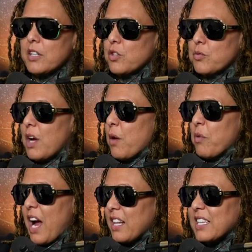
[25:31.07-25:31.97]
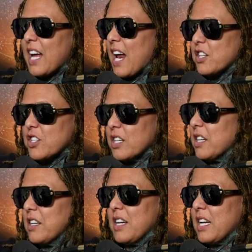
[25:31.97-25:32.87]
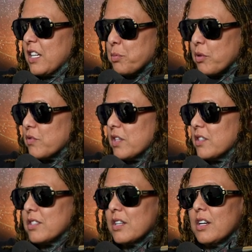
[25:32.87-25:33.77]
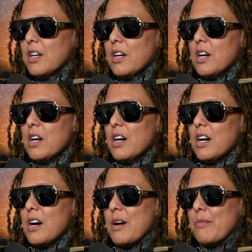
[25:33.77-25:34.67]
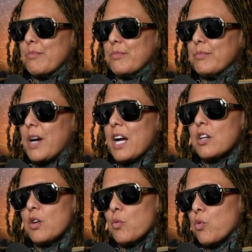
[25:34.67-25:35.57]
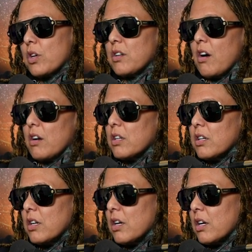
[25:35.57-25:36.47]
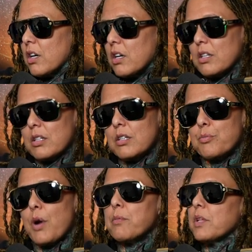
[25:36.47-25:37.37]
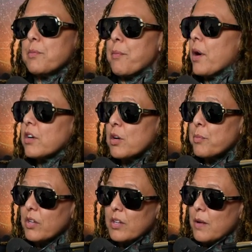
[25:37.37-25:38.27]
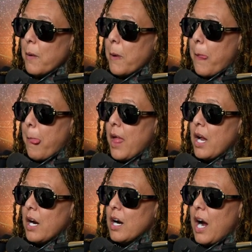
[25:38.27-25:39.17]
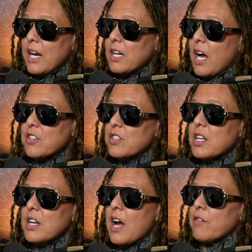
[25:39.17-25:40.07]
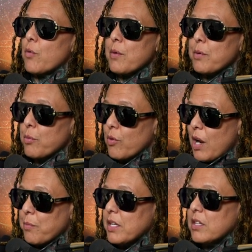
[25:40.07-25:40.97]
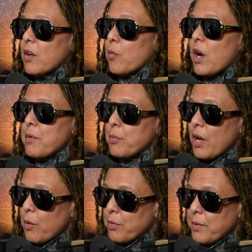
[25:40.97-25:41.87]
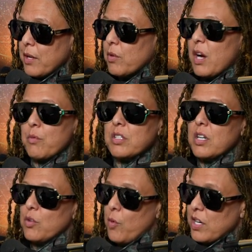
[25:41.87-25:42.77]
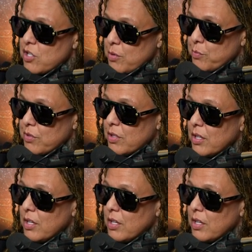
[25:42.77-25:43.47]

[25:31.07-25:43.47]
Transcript: I just I I like that action and, and explosiveness. Um, I could have worked on uh, probably my marketability. Mm-hmm I didn't. I just didn't have the right people around me, the right people helping me. I wasn't in the right gyms.